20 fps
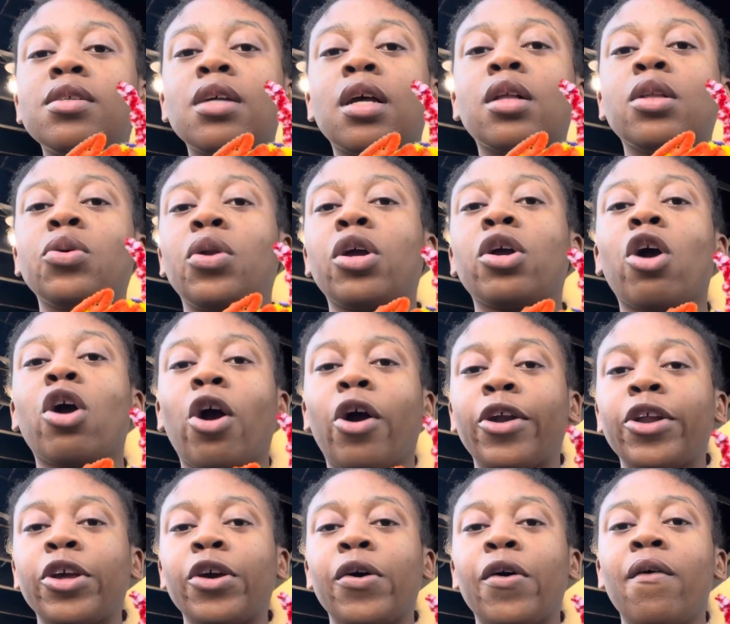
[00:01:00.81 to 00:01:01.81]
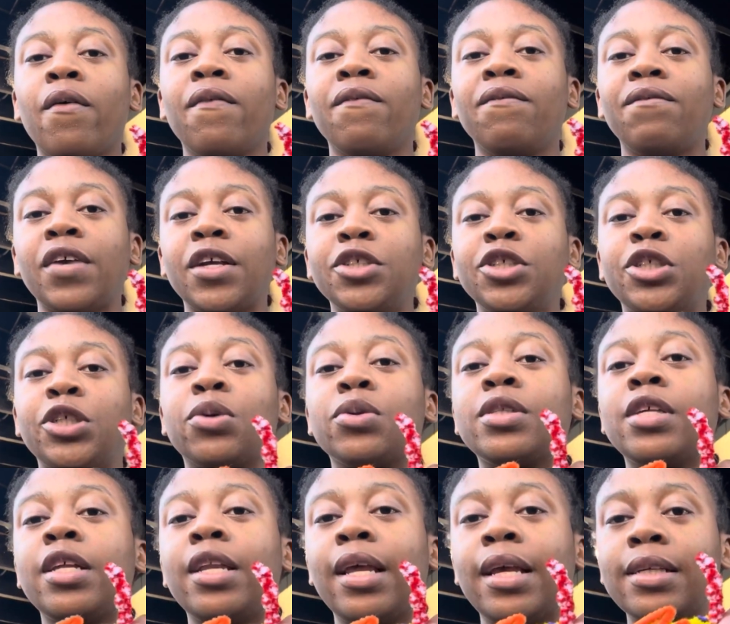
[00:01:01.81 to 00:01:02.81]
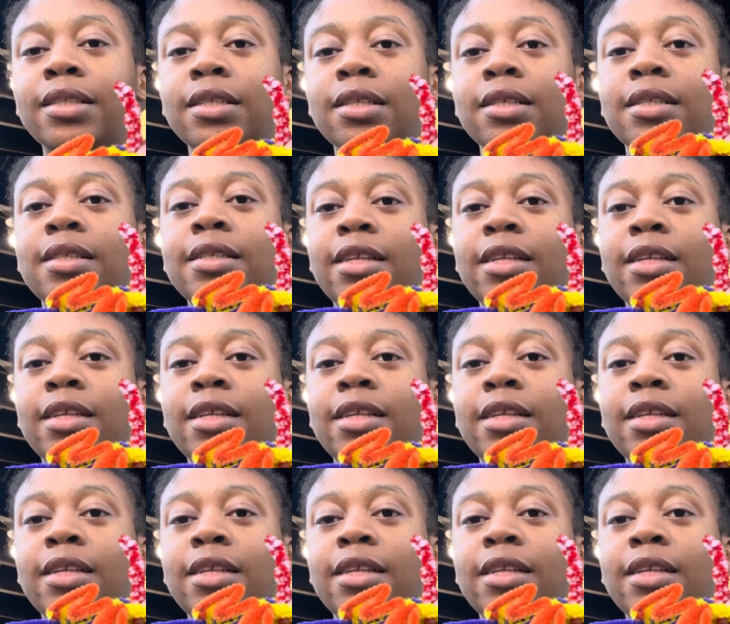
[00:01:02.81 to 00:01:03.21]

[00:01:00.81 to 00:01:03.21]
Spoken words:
including cardiofaciocutaneous